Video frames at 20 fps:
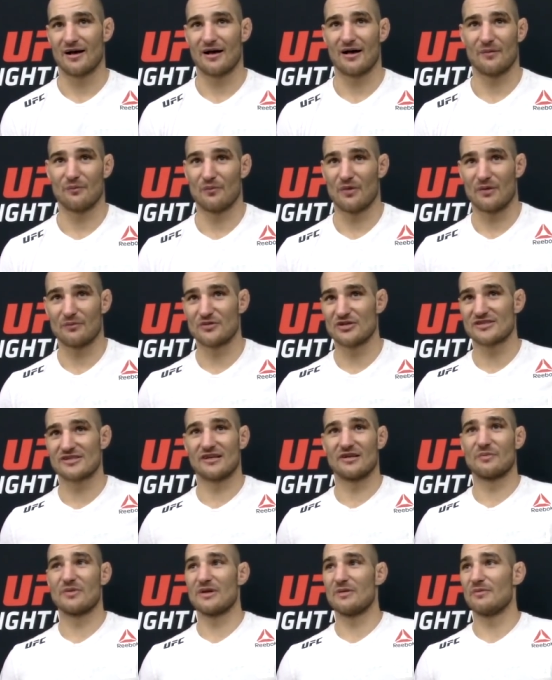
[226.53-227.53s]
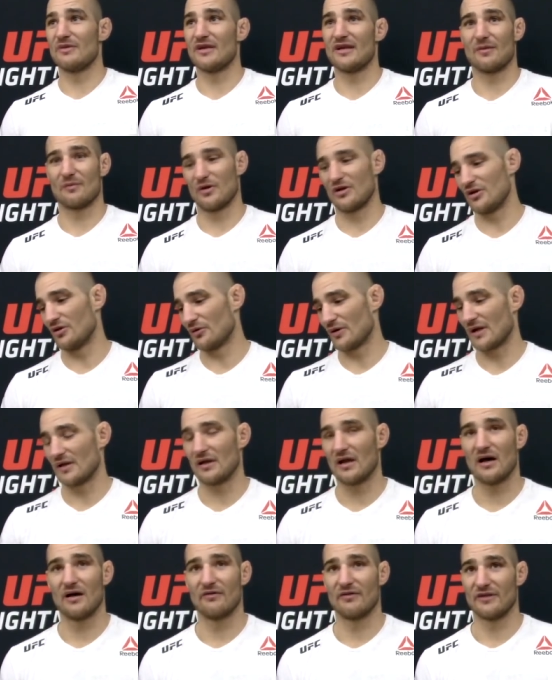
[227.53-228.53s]
I'm, I'm just going to be me. I'm going to do what I
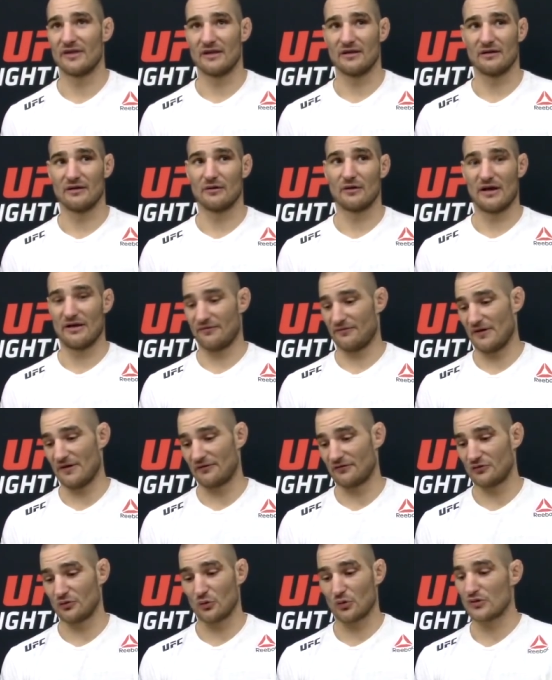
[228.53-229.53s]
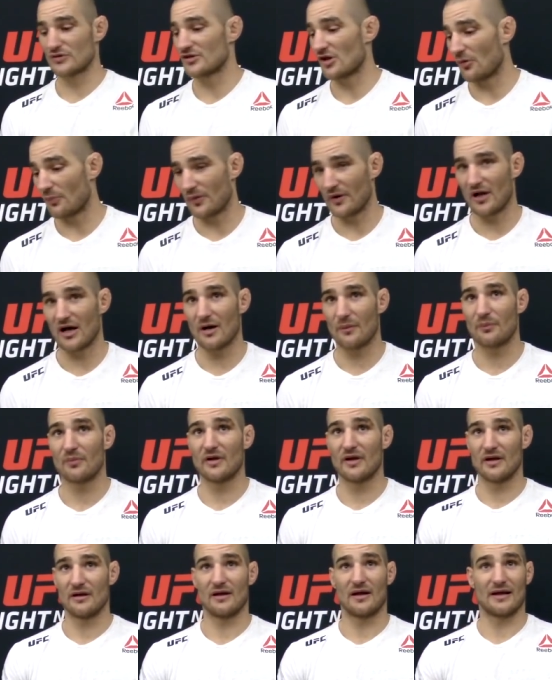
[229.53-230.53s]
love. And then if, if doors open up
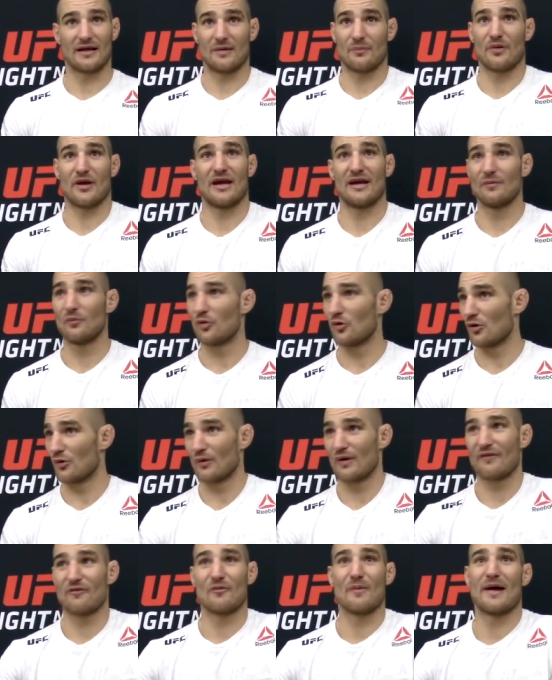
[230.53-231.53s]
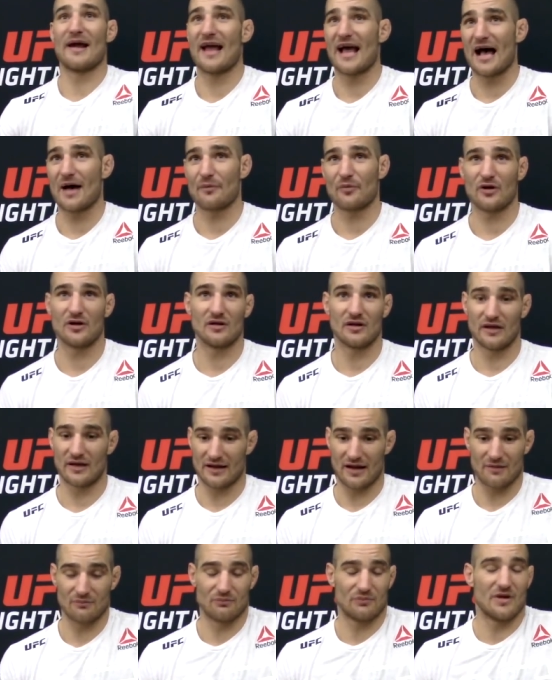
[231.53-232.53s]
and I get paid more, whatever might happen,
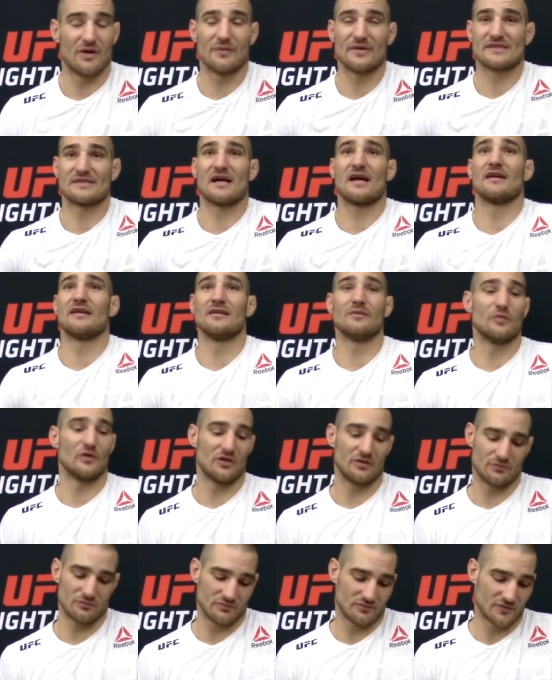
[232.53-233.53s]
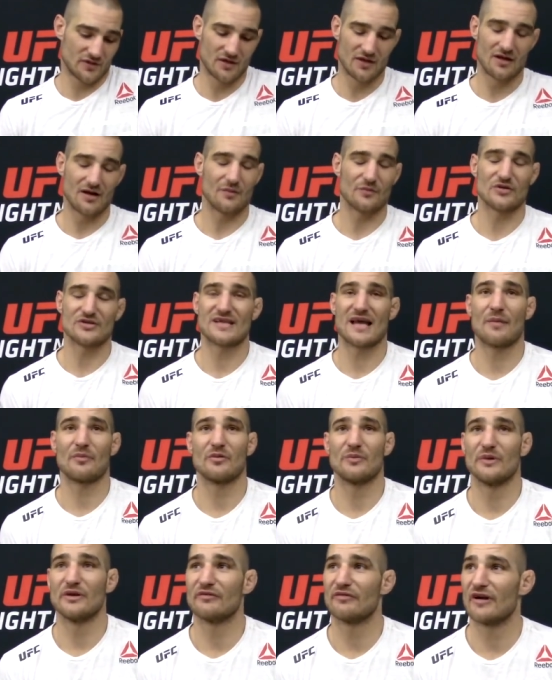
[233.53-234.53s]
like I'm, I'm excited. But I'm just happy
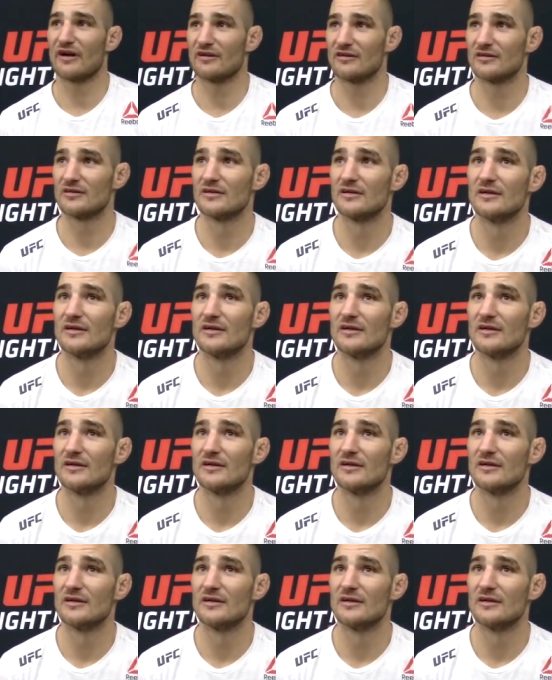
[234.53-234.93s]
to be a fighter.